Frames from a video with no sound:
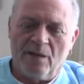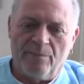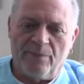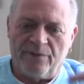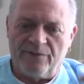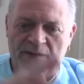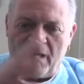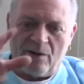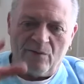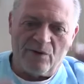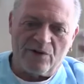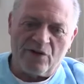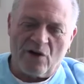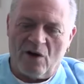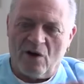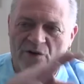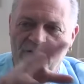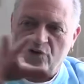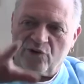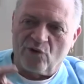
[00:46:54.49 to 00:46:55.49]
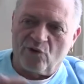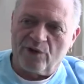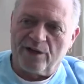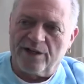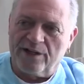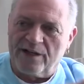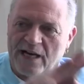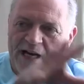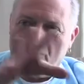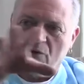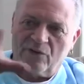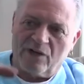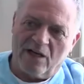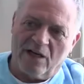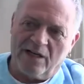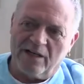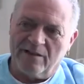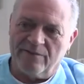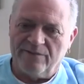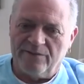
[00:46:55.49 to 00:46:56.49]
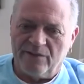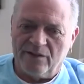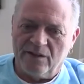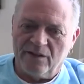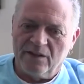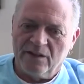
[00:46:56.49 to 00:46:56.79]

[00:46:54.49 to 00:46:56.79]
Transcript: but that was all sorted out kind of